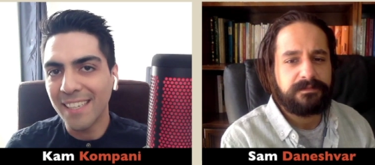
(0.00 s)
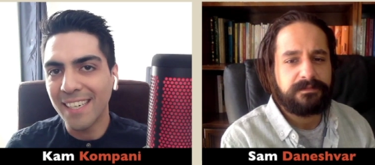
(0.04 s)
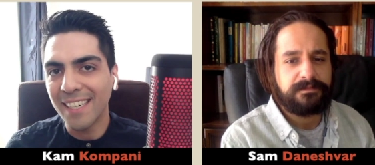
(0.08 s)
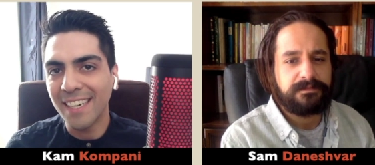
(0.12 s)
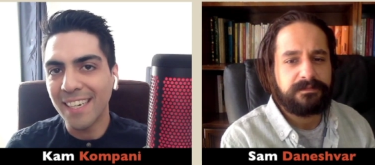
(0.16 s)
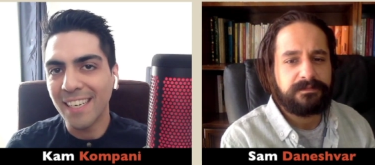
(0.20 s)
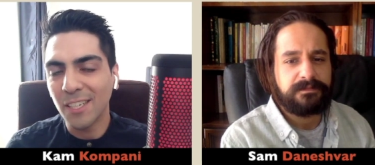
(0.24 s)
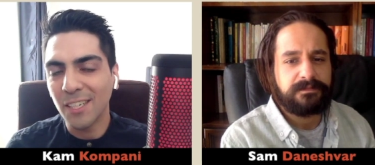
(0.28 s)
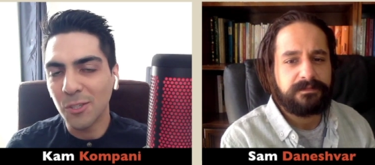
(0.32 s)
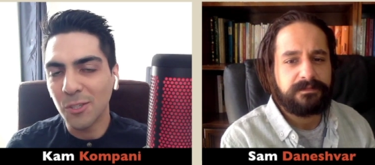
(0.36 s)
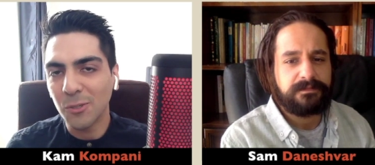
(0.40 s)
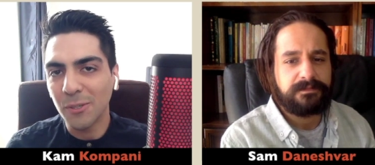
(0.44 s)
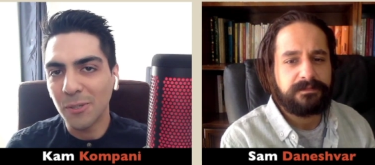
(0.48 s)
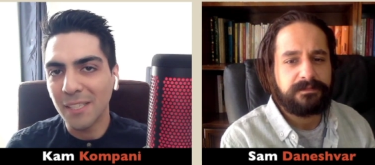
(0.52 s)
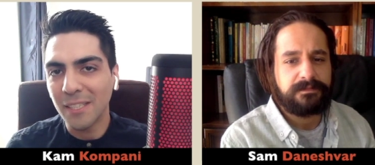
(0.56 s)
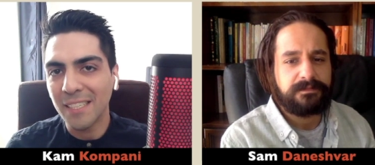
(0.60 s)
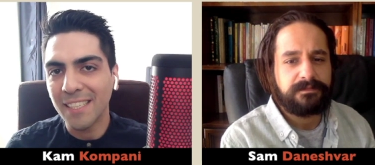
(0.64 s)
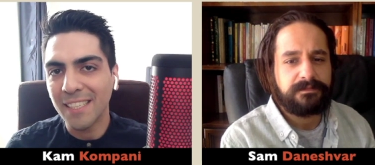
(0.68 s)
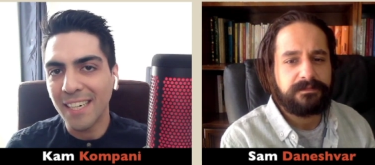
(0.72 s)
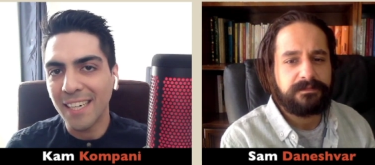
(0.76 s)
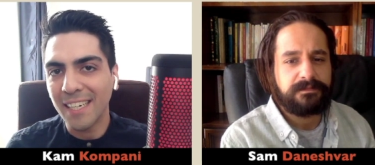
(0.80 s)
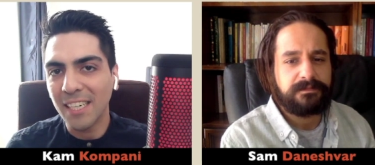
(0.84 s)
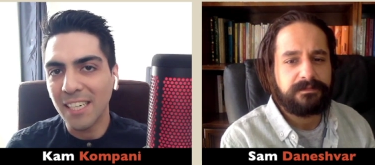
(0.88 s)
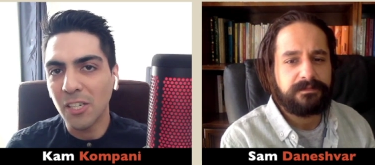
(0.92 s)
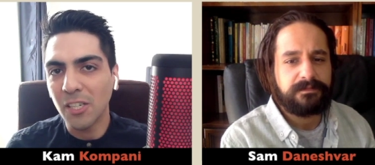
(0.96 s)
Speaker 1: and interest.
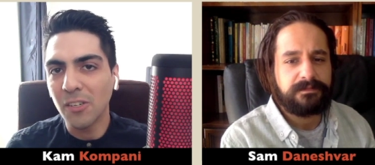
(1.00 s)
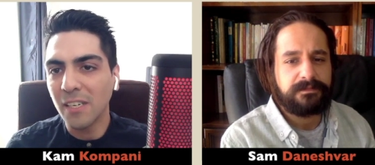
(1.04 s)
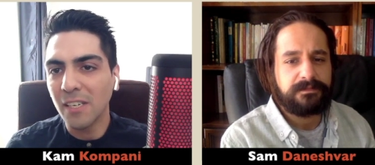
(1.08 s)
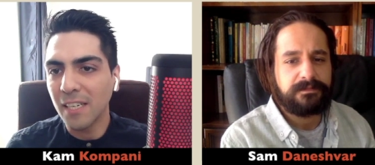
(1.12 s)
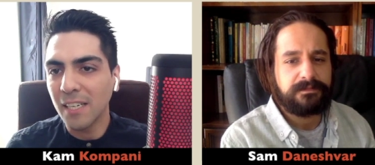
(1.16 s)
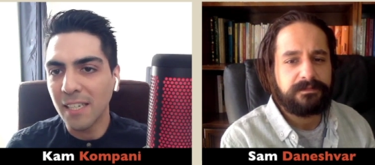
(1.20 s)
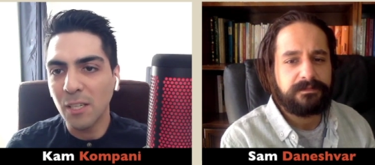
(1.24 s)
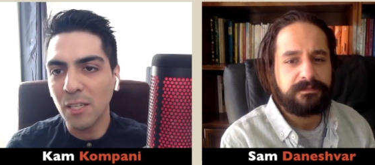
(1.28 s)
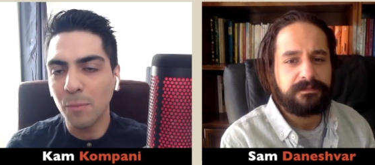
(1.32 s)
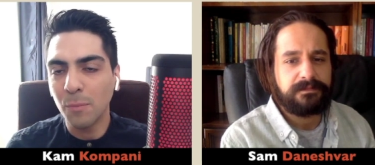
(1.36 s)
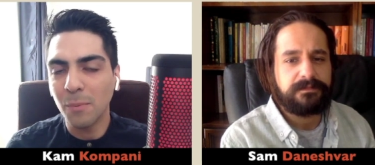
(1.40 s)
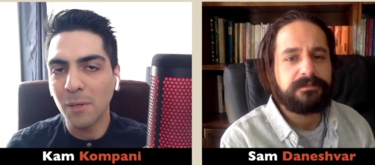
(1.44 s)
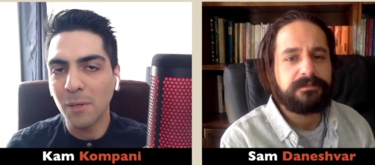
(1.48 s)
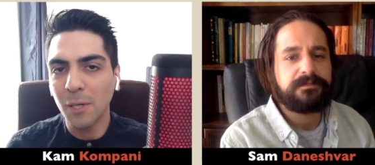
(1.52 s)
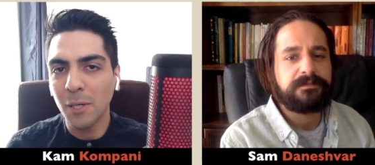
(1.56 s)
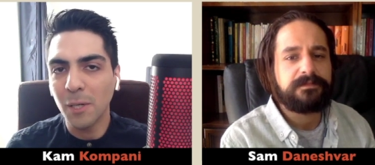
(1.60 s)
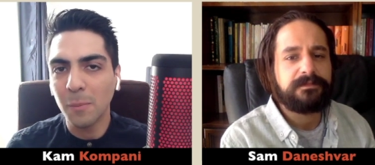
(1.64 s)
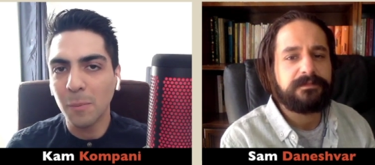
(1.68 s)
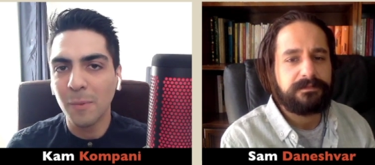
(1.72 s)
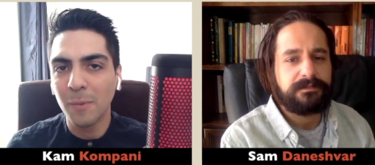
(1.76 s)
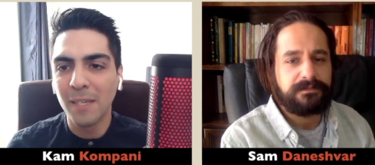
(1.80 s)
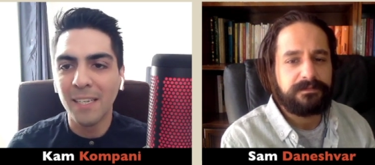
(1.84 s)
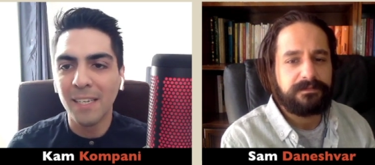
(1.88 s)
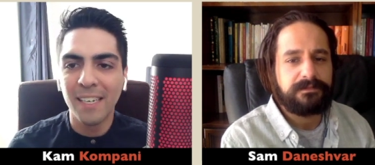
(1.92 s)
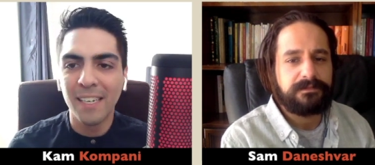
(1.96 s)
Like he couldn't keep
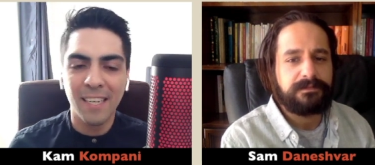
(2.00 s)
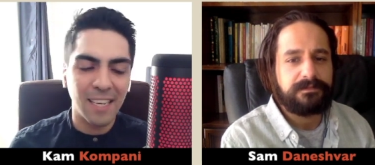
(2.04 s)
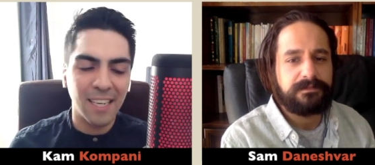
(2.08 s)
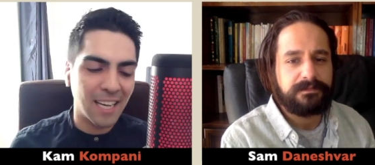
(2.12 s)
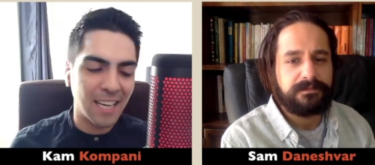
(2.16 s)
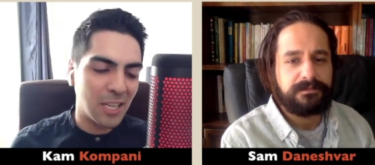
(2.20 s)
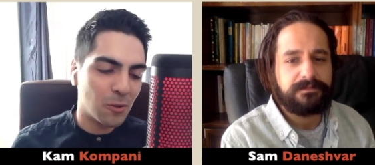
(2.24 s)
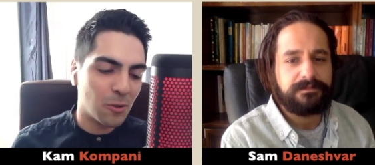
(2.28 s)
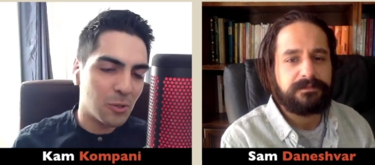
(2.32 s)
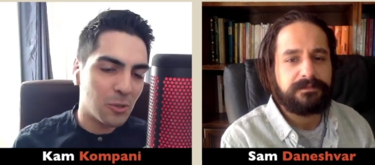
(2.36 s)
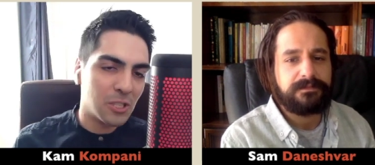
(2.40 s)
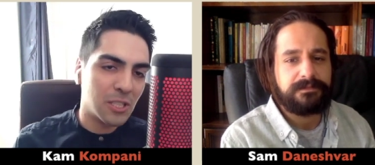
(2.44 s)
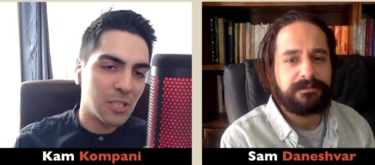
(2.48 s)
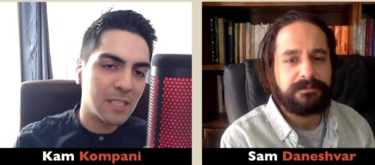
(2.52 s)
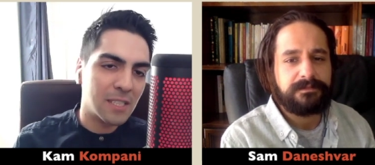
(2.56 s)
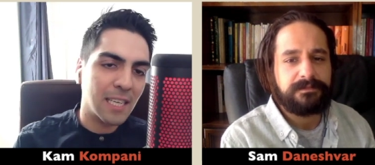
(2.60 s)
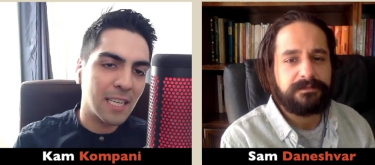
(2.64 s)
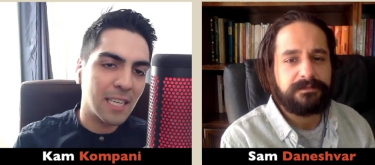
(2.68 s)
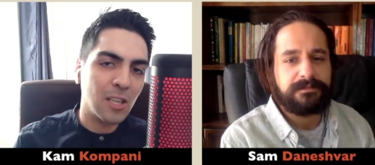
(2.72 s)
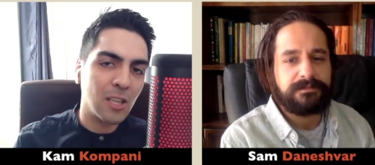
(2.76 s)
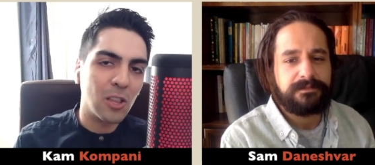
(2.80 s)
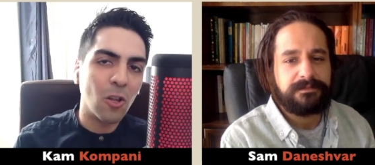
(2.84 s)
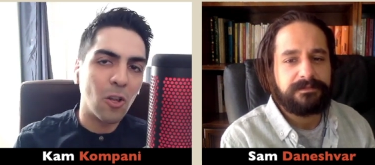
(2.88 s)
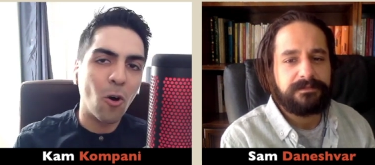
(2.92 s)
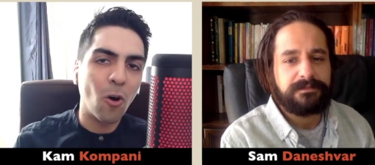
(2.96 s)
up. And it was just
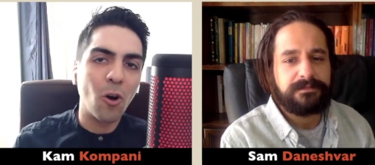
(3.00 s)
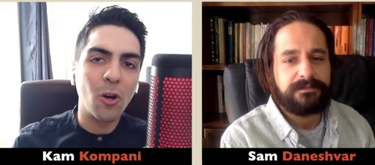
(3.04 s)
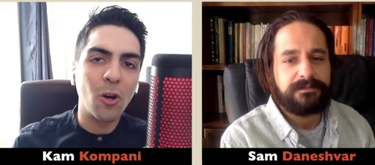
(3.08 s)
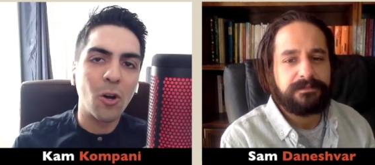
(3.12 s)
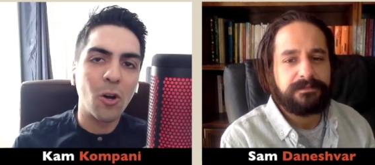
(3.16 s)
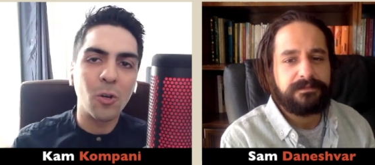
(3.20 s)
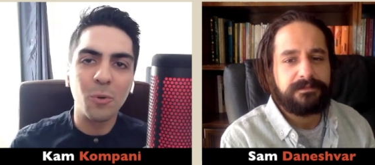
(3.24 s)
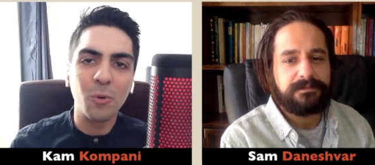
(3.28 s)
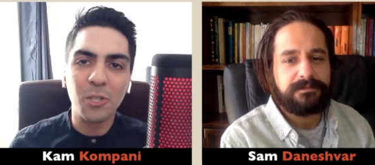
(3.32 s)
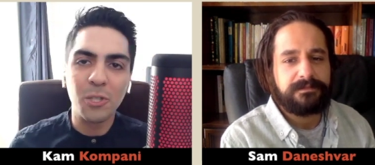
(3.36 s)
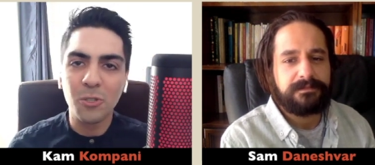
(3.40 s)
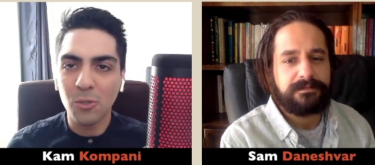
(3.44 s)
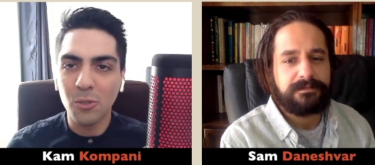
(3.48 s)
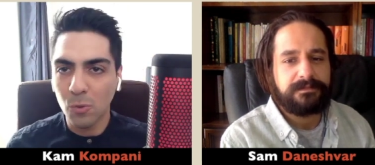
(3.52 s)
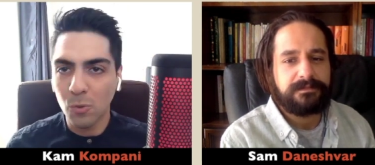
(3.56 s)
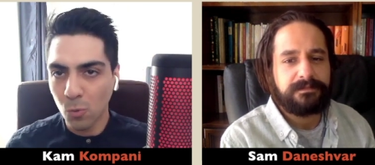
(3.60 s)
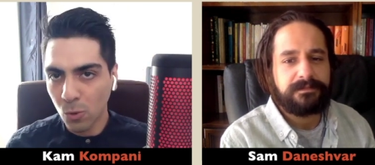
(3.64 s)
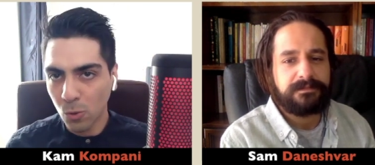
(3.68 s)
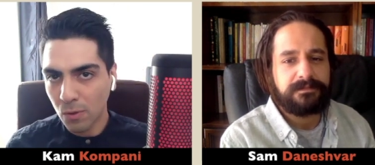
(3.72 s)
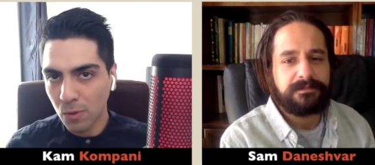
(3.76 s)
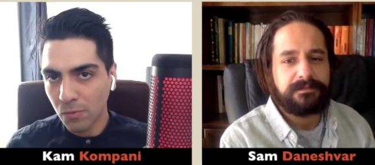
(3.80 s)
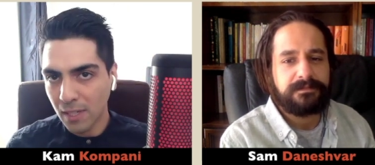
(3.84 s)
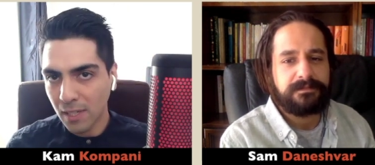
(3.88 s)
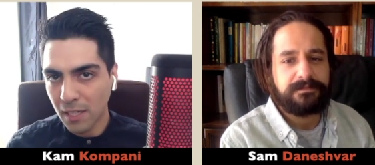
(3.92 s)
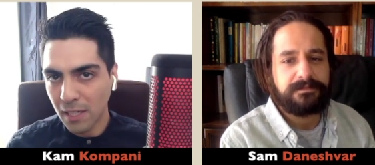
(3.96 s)
like long Richard
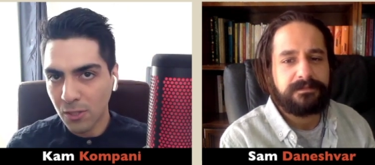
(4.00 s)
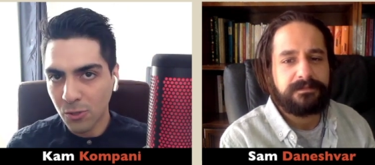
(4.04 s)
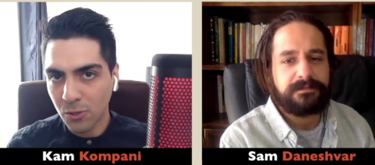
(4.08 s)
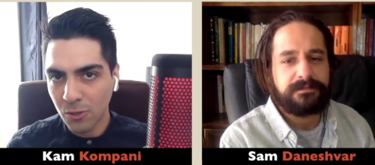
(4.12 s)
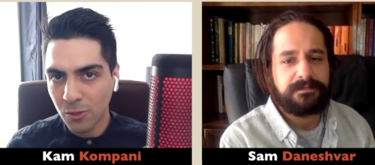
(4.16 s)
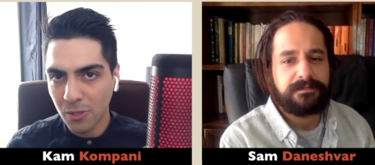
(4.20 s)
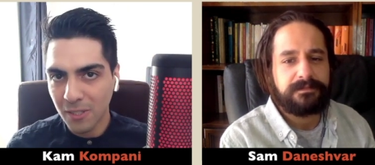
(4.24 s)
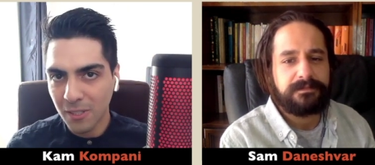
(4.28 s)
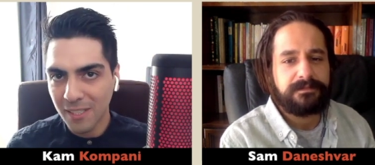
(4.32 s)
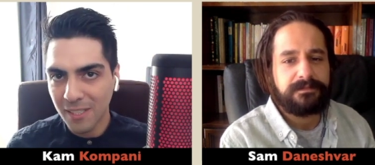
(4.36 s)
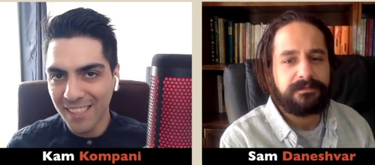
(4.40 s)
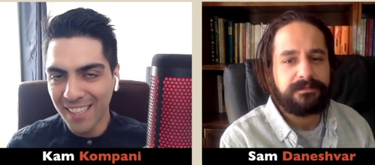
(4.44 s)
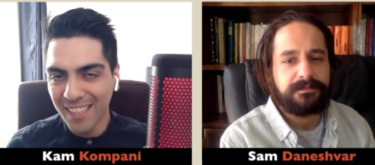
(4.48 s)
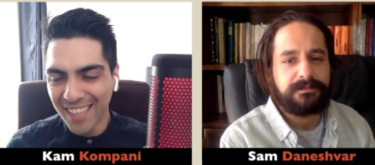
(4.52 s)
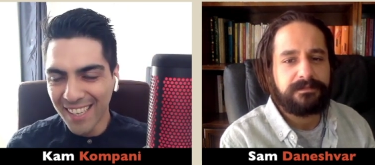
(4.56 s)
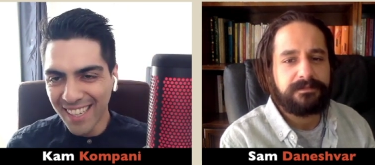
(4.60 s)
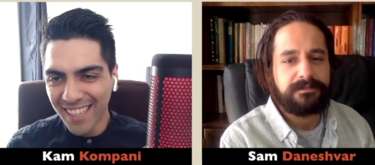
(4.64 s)
Wolff lectures